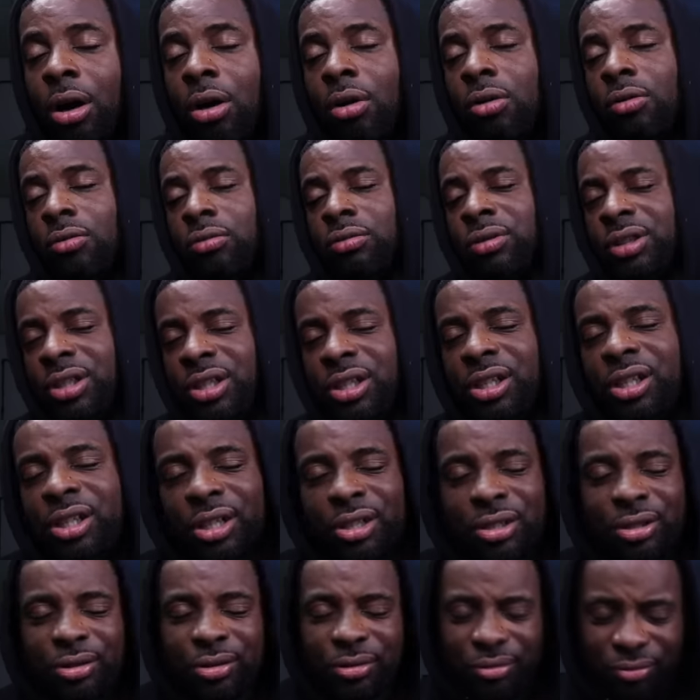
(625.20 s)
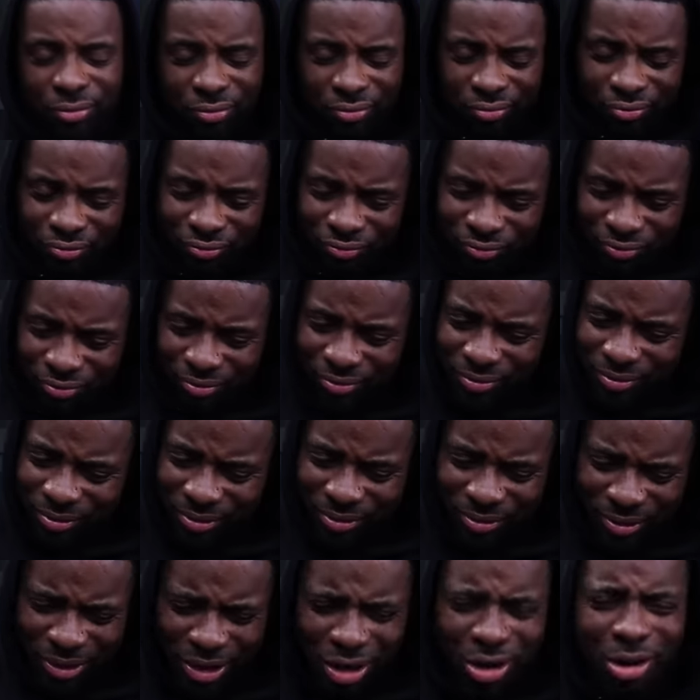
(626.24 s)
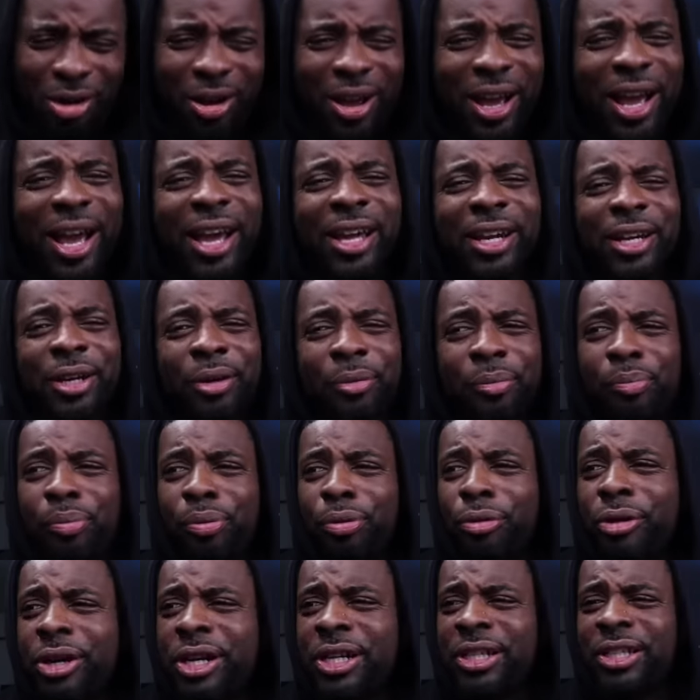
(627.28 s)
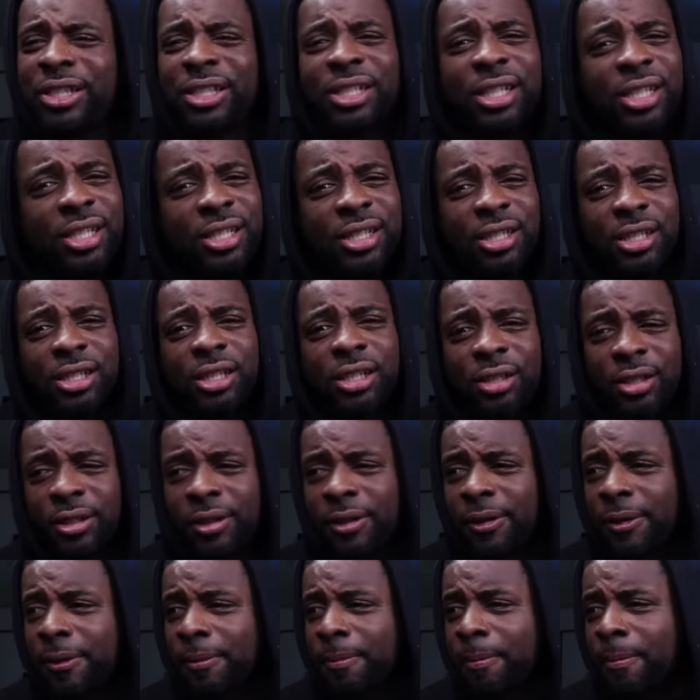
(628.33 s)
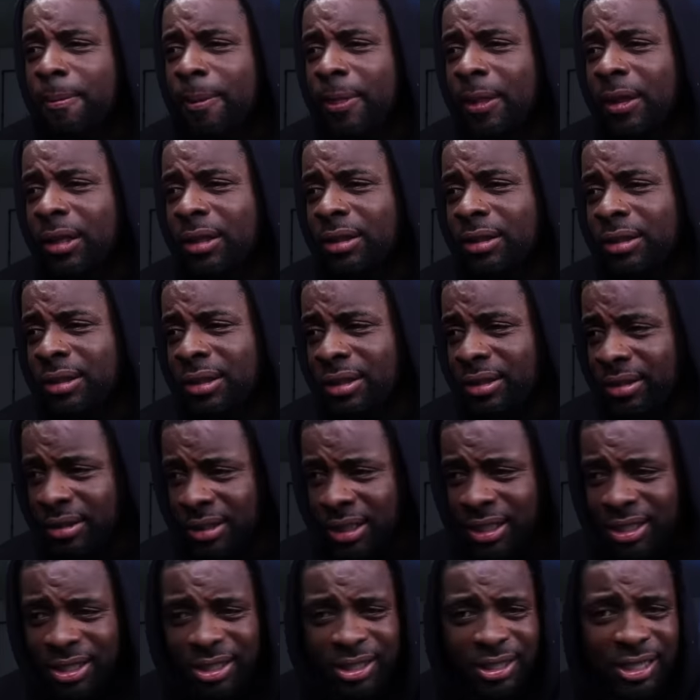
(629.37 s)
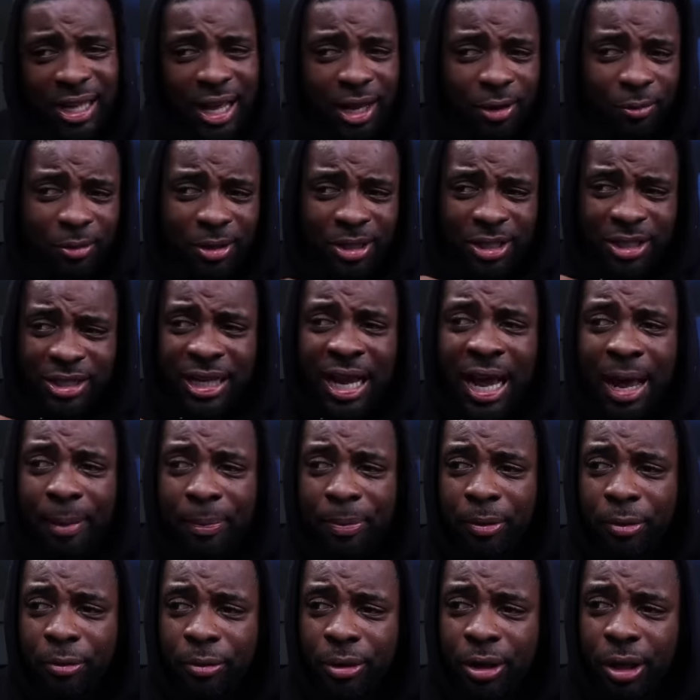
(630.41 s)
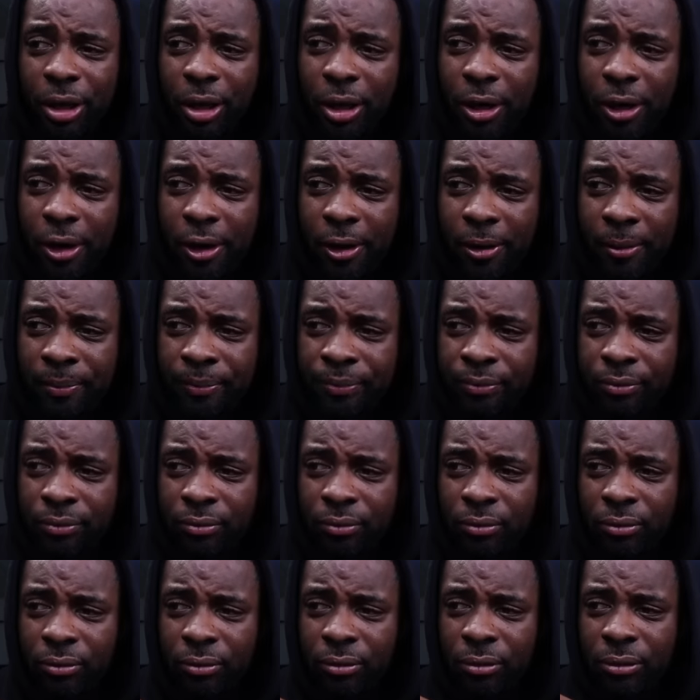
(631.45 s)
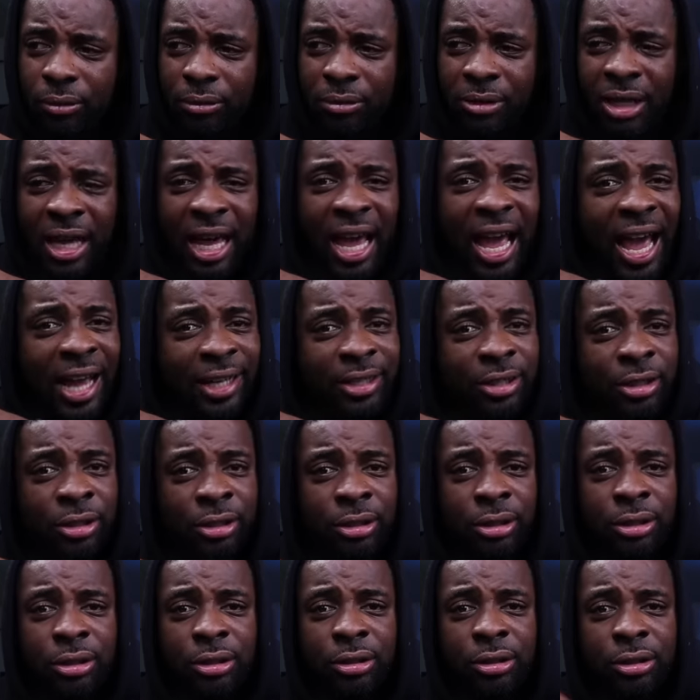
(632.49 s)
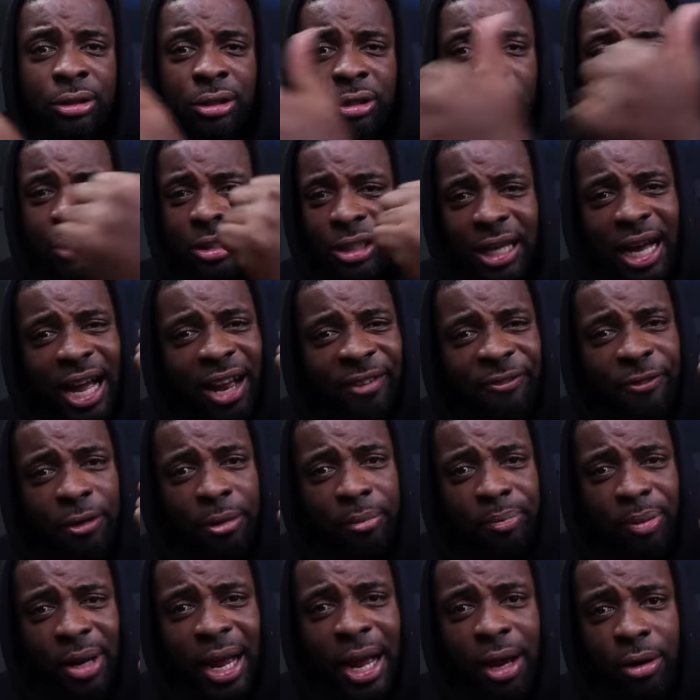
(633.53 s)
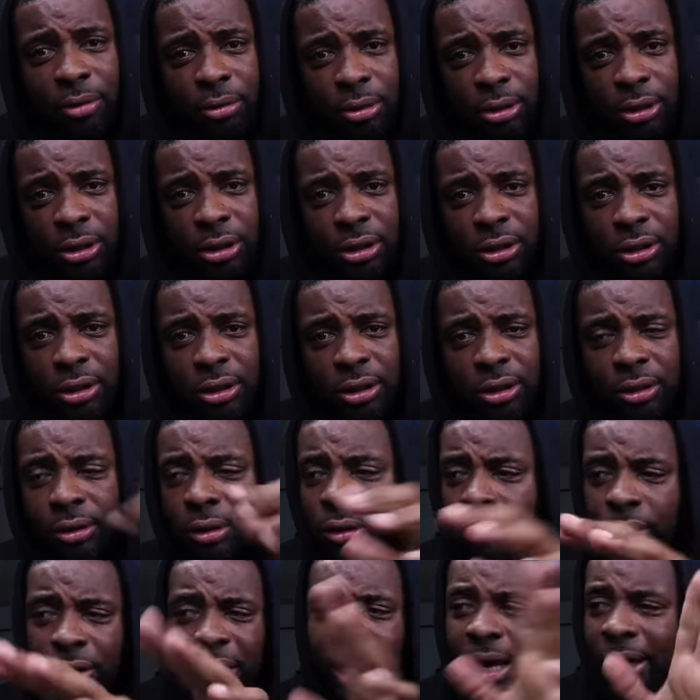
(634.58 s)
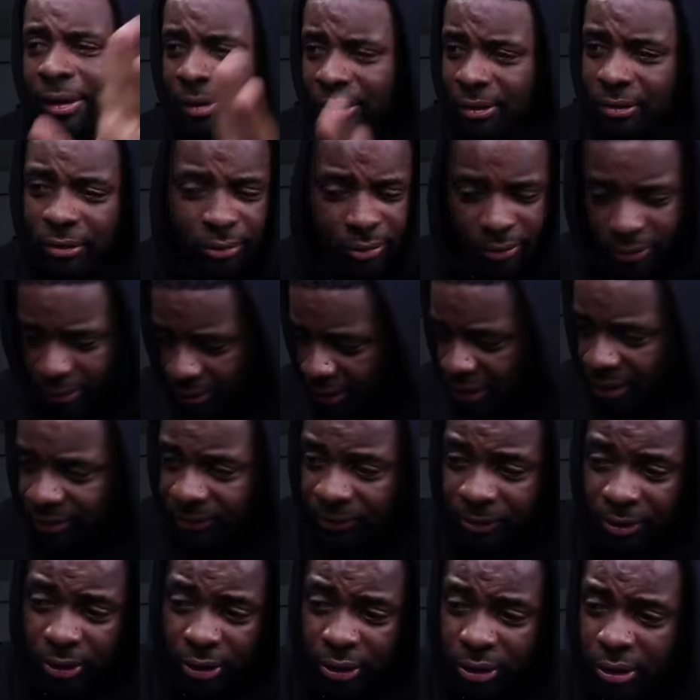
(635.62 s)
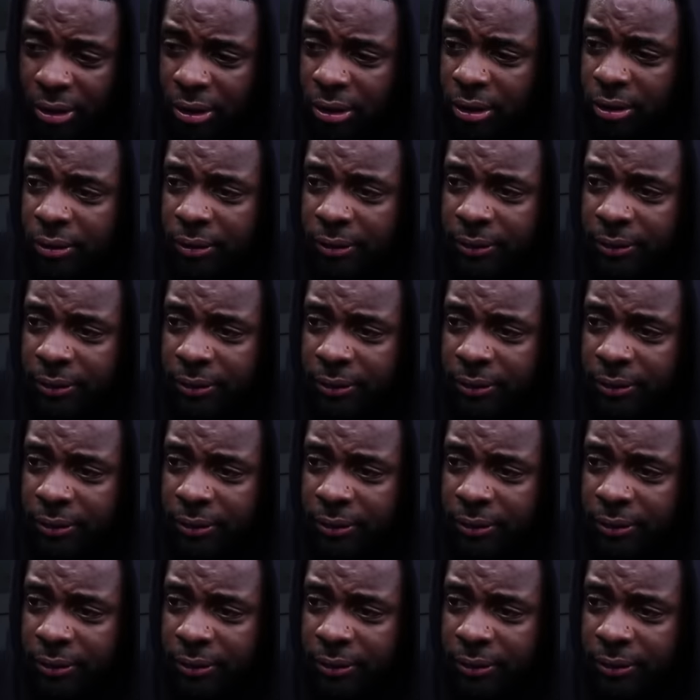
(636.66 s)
Oh, she is... Go ahead and preach, sister. This is like what just happened with the actor, the guy from Power. Hold on, let's finish.